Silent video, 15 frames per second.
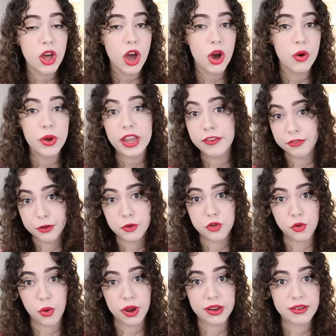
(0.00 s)
below, if you
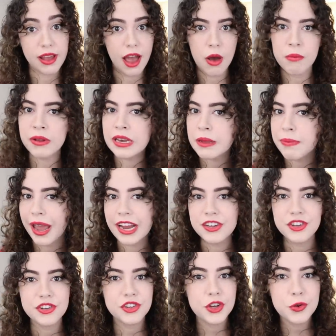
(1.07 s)
joined, how many
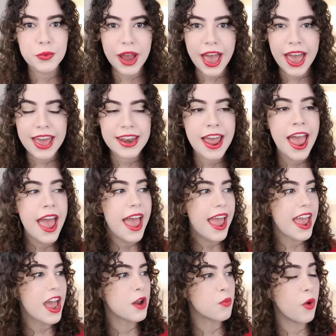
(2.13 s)
pages you read
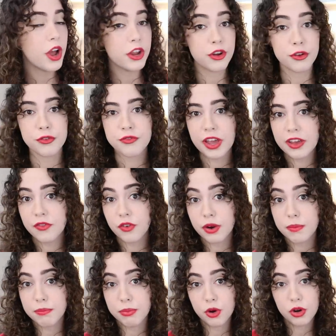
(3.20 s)
and what your
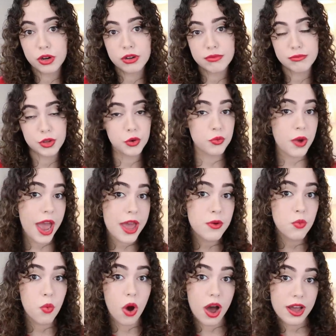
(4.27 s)
favorite book you
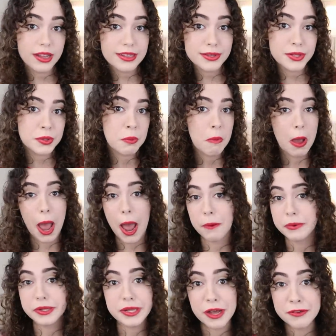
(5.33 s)
read was. I
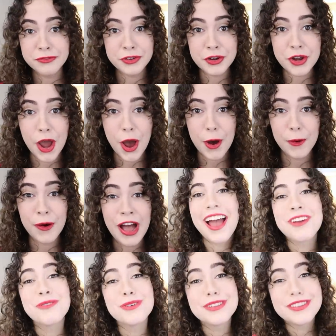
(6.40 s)
would love to know.
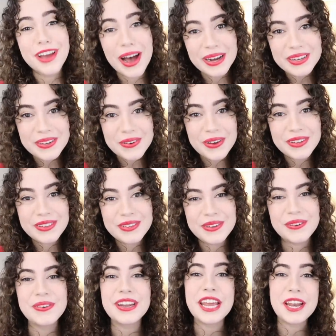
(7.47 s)
I will talk to you all
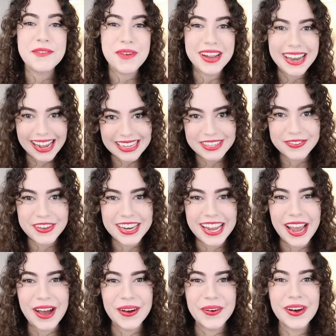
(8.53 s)
soon in my next
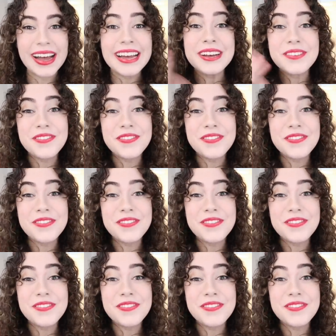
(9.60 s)
video.